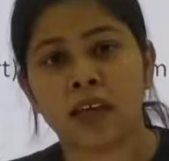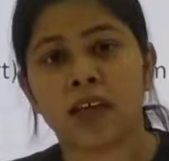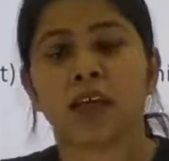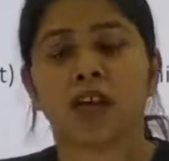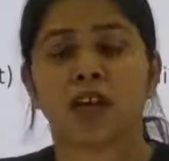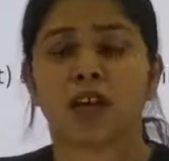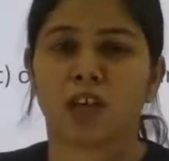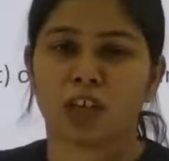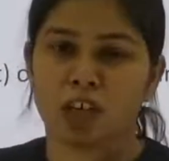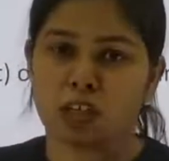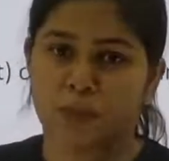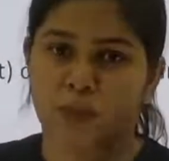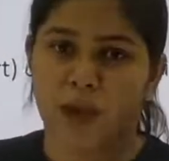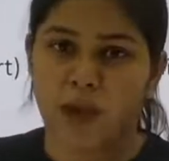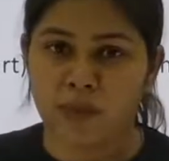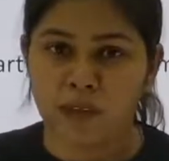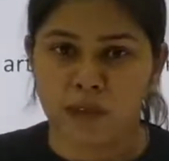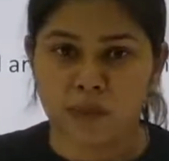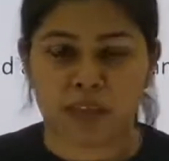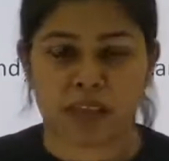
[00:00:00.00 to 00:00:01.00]

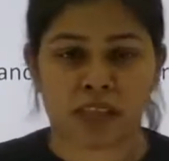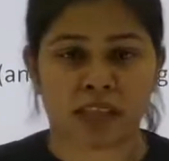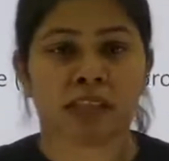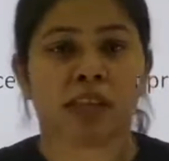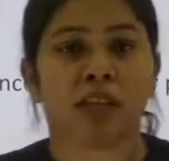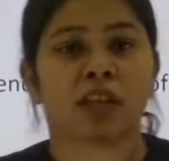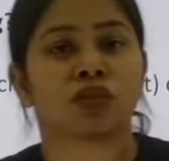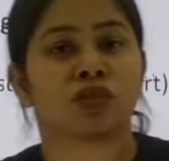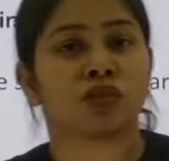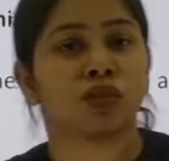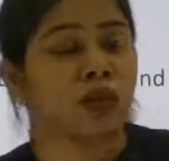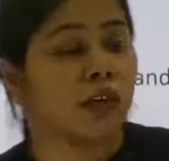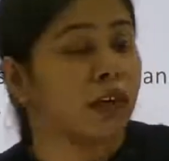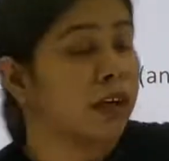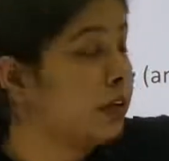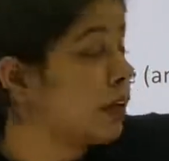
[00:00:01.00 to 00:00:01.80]
Non-spam emails. So